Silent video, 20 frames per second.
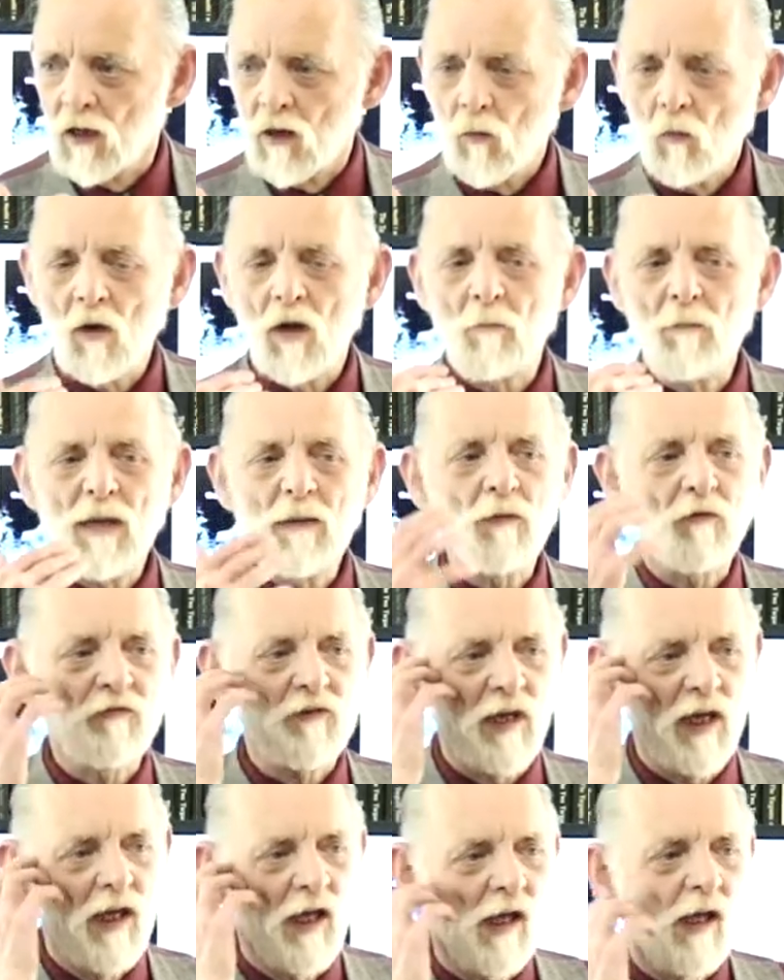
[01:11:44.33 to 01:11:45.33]
When people
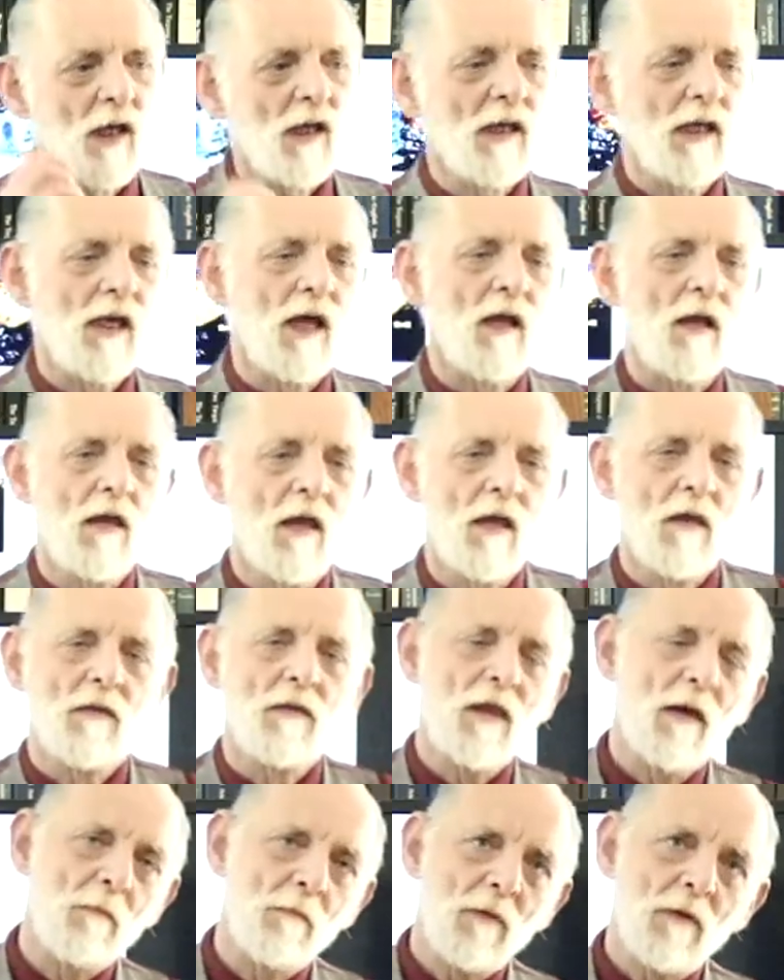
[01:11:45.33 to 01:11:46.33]
say, yeah,
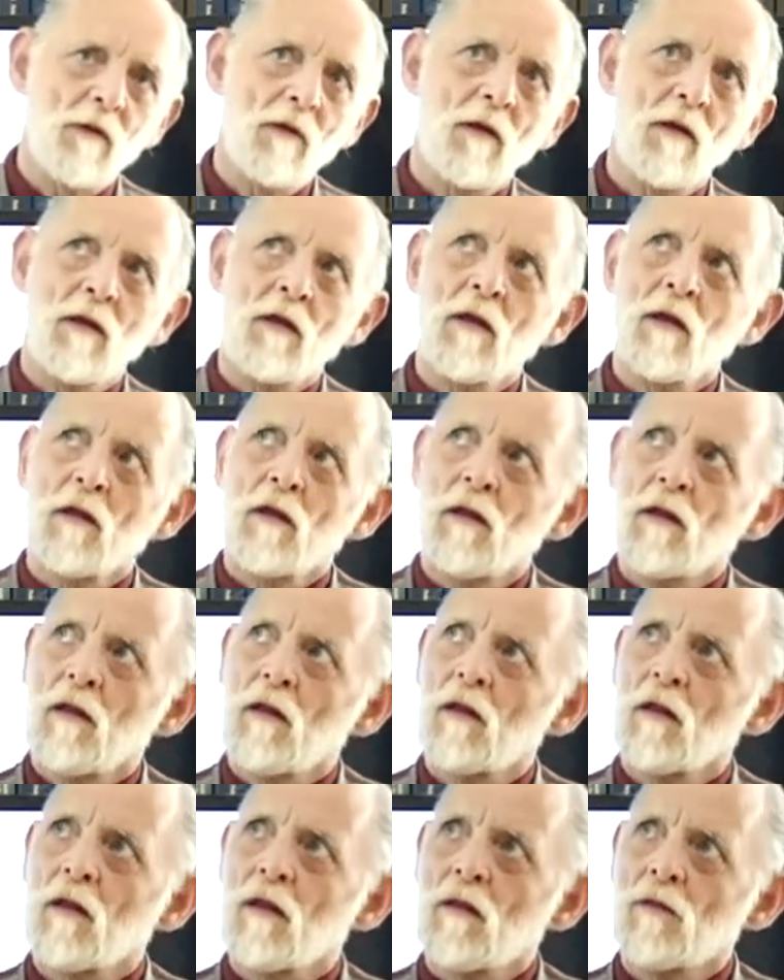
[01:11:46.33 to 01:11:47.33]
the
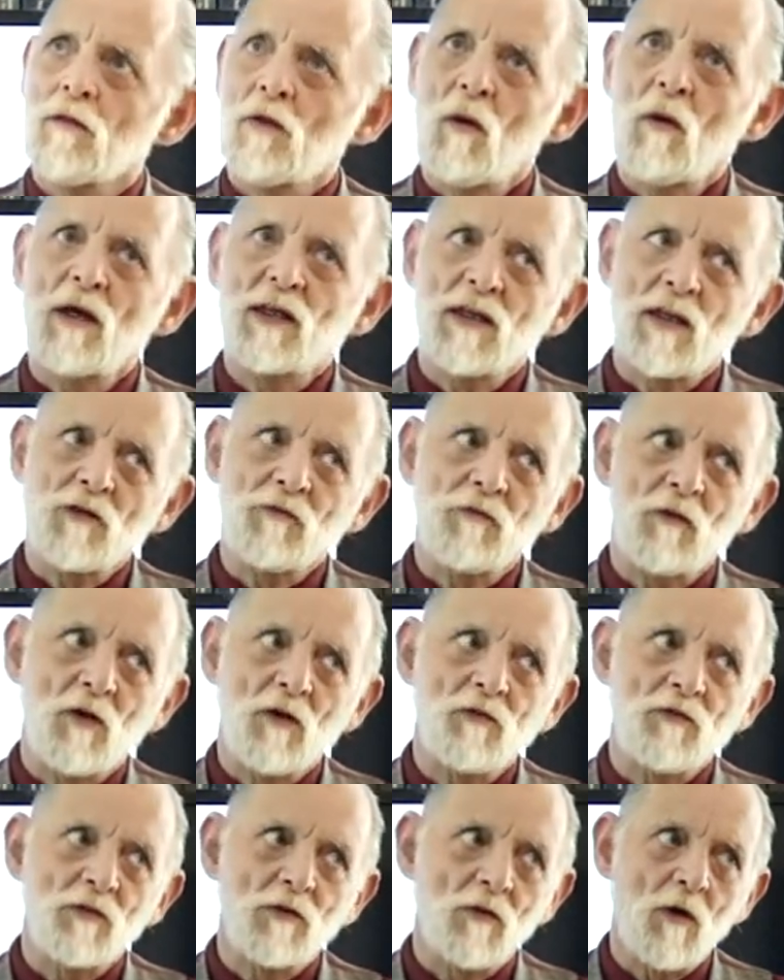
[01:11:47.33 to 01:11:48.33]
knowing this
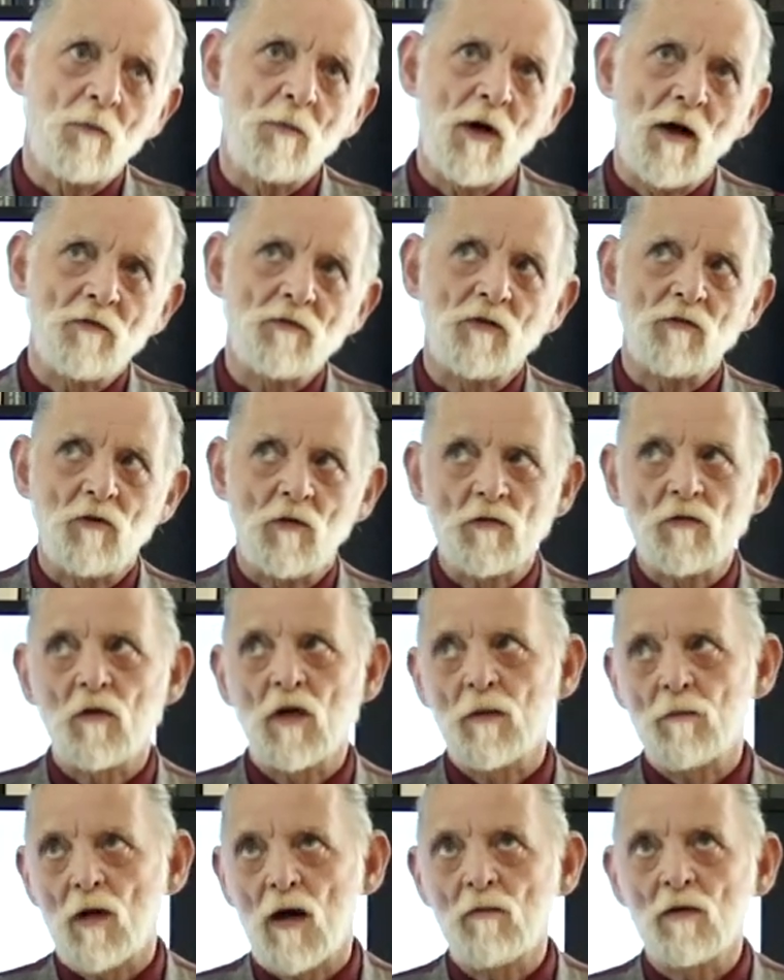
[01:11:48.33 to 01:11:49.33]
verse and no prosecution
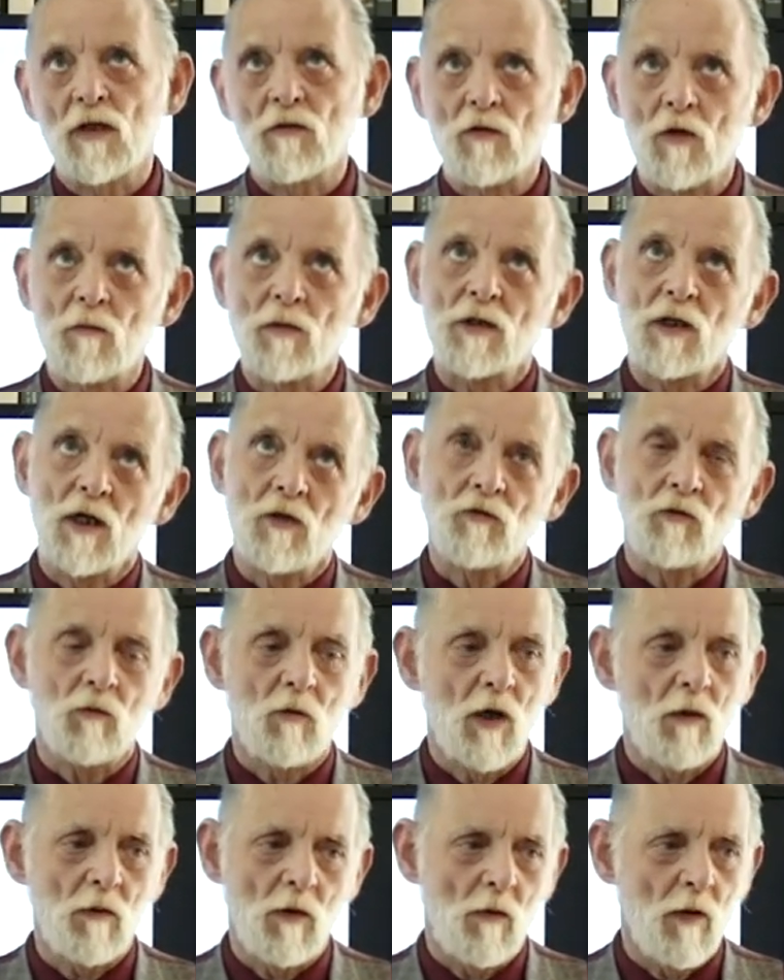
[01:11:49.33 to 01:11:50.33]
any private interpretation.
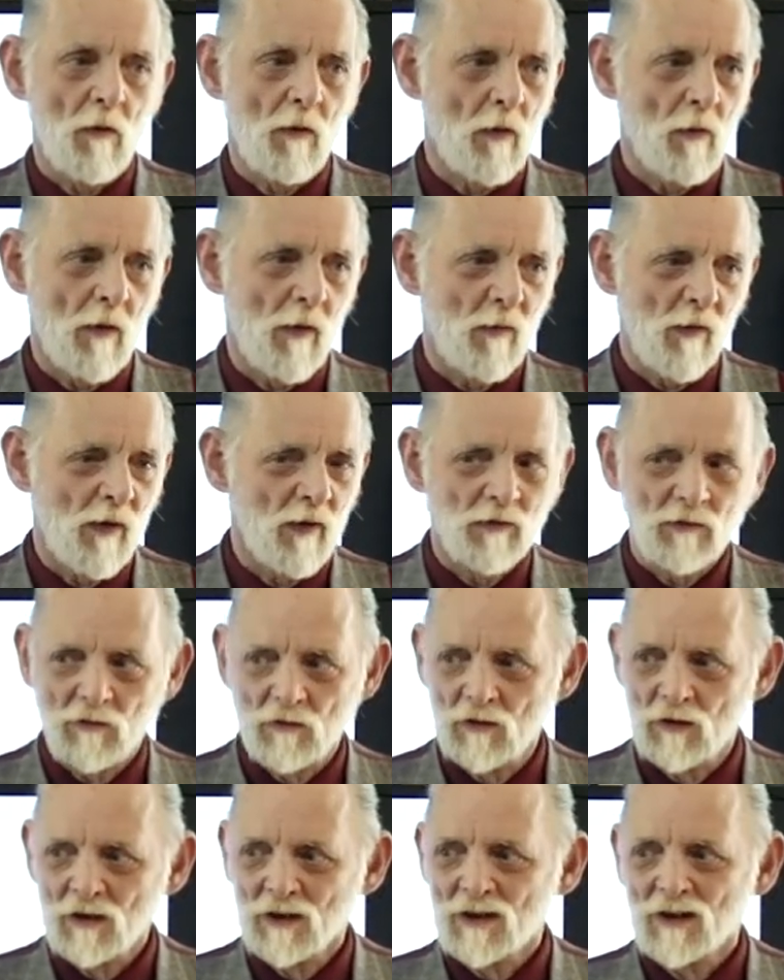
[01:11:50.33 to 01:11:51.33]
Wait a minute, wait a minute, wait a minute.
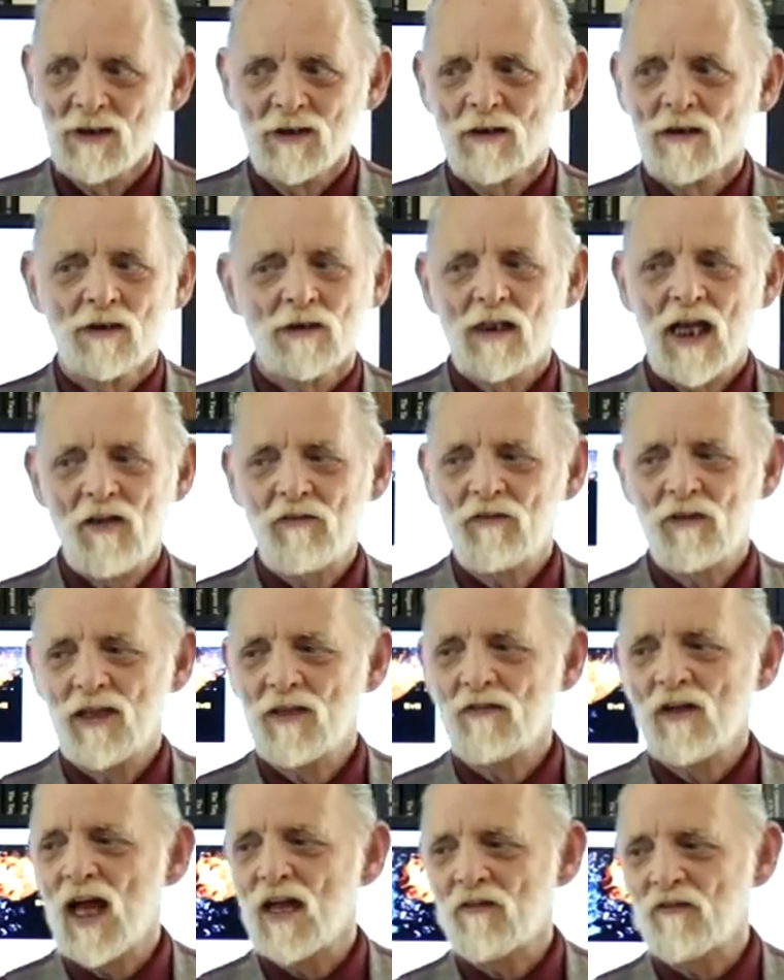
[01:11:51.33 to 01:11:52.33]
That's,
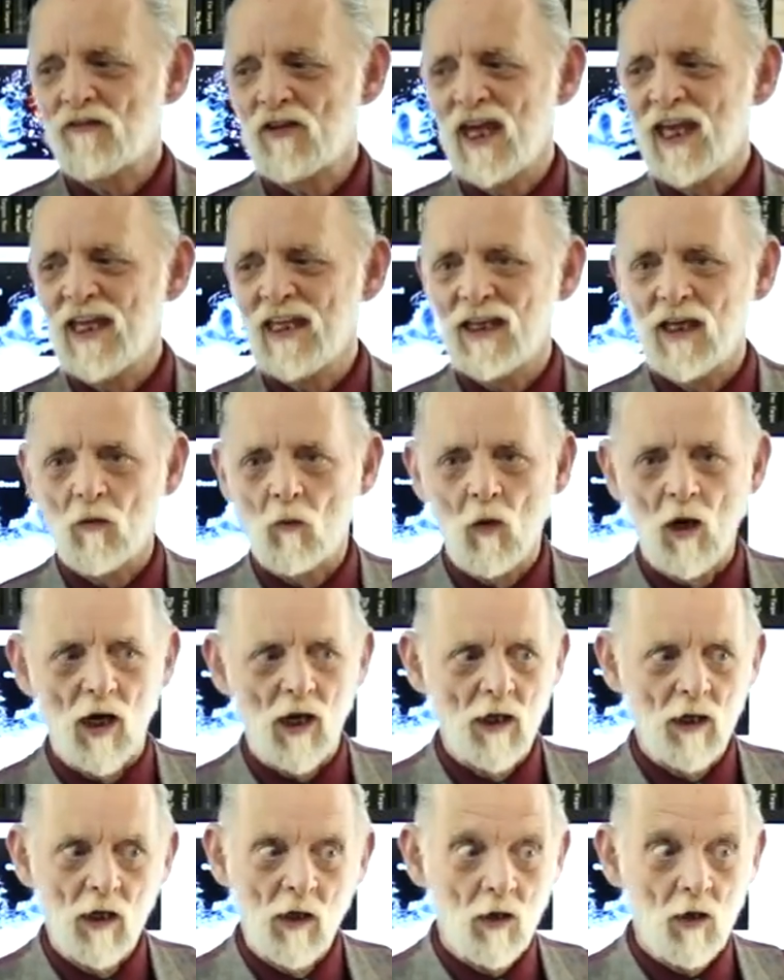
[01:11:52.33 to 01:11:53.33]
he's not saying it
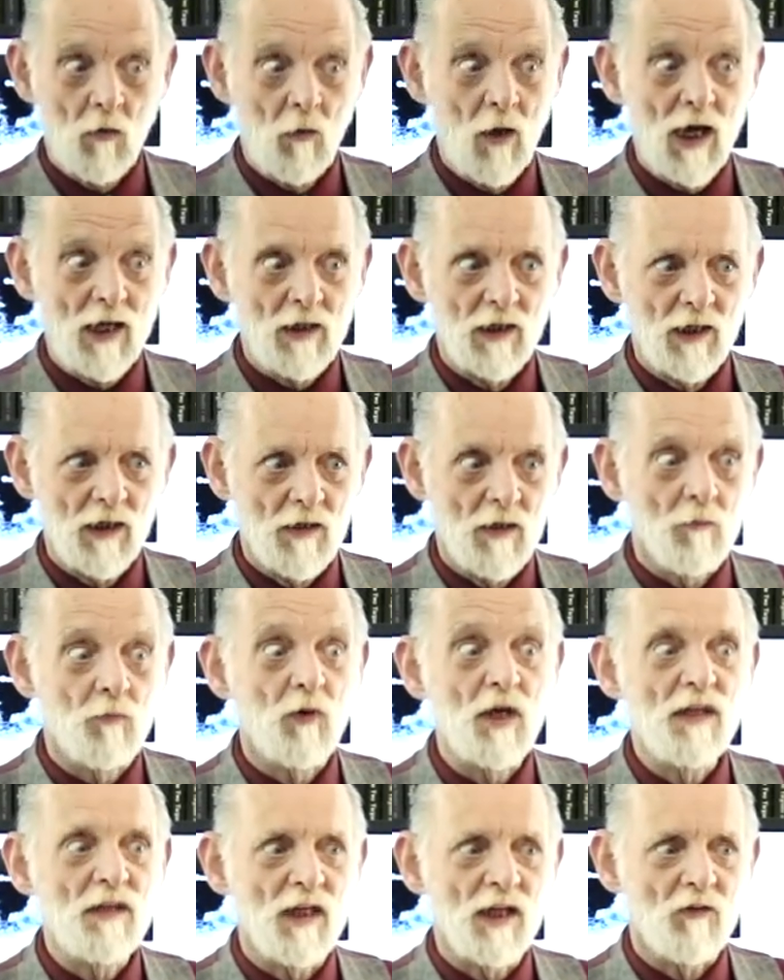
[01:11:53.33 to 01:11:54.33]
what? Correctly. The
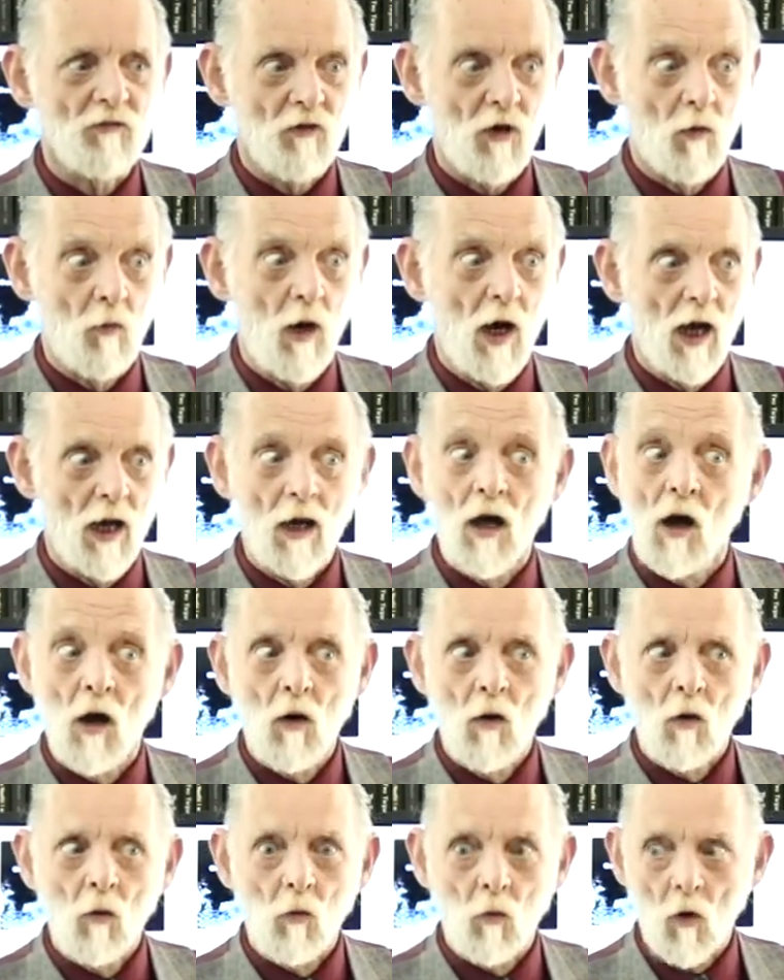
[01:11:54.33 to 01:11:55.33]
breathings are what?
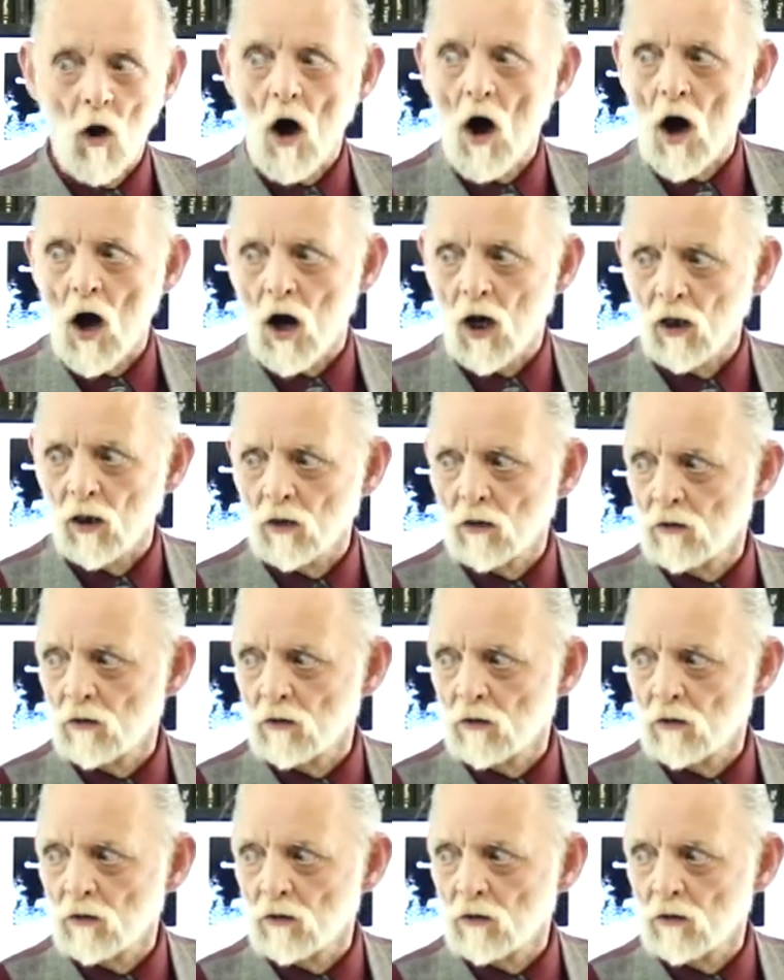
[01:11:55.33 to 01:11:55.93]
Wrong.